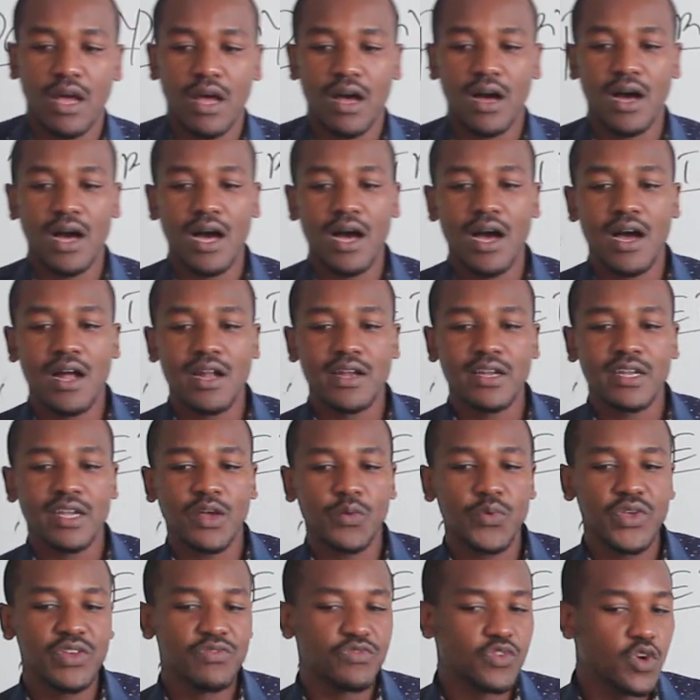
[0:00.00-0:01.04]

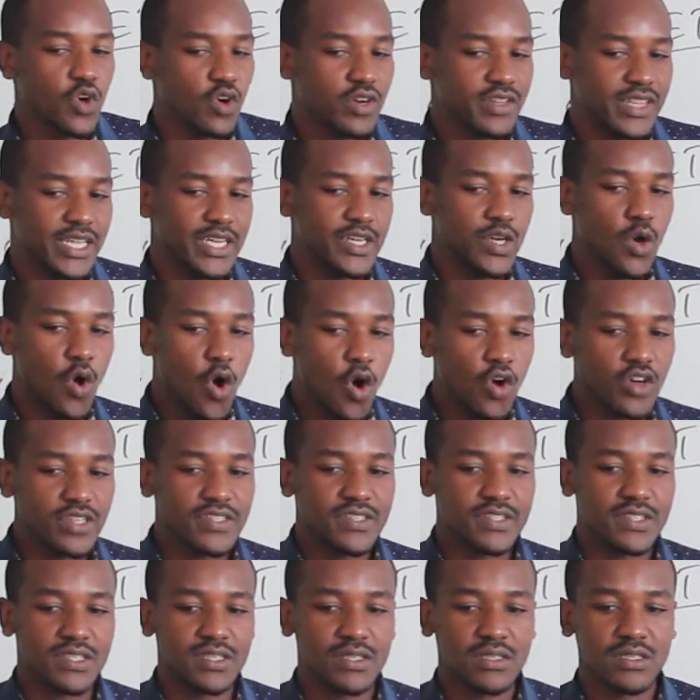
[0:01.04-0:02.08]
and we got the
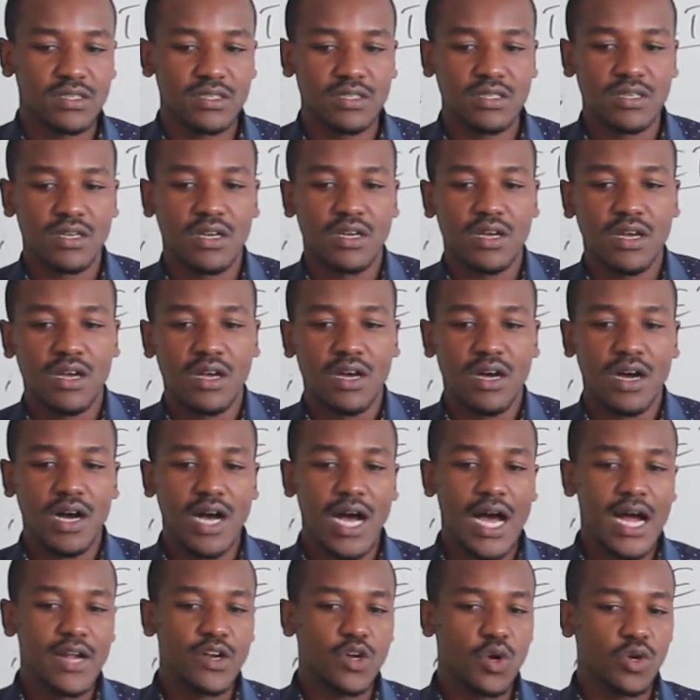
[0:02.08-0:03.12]
nose,
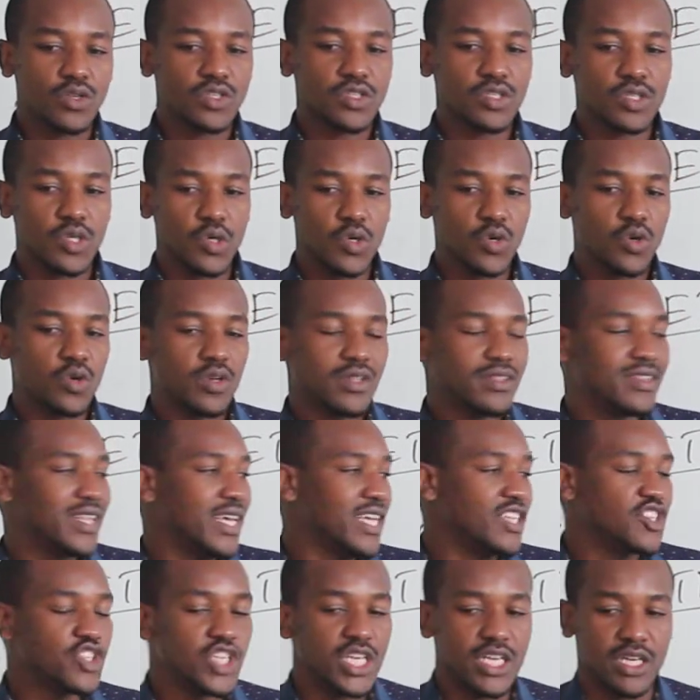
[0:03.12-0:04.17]
and also
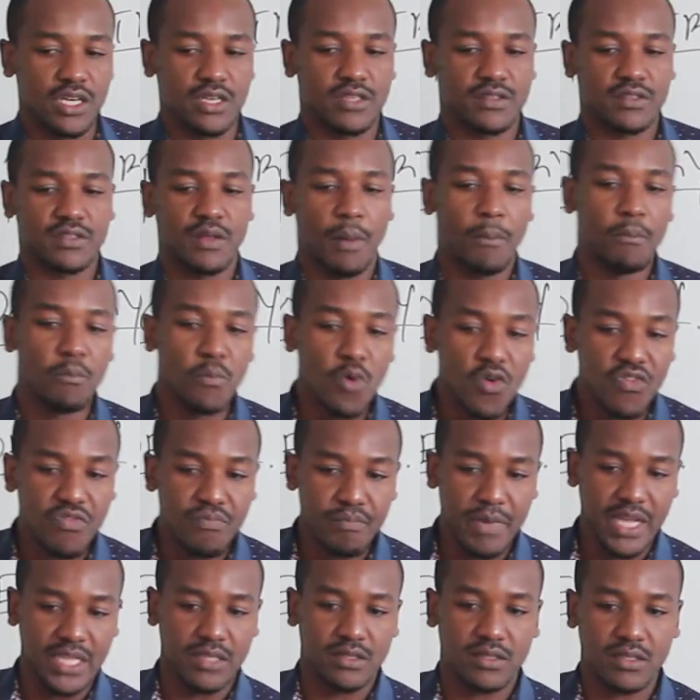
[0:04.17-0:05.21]
the cheeks
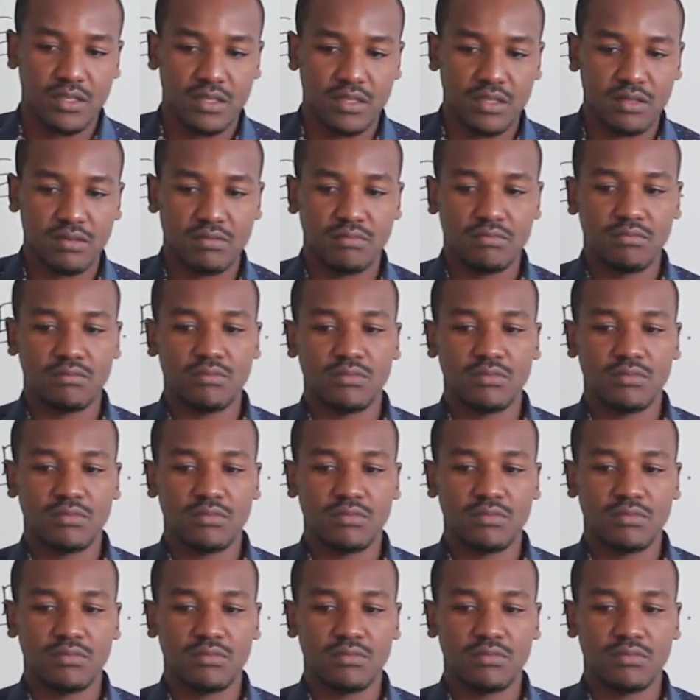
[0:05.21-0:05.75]
movements.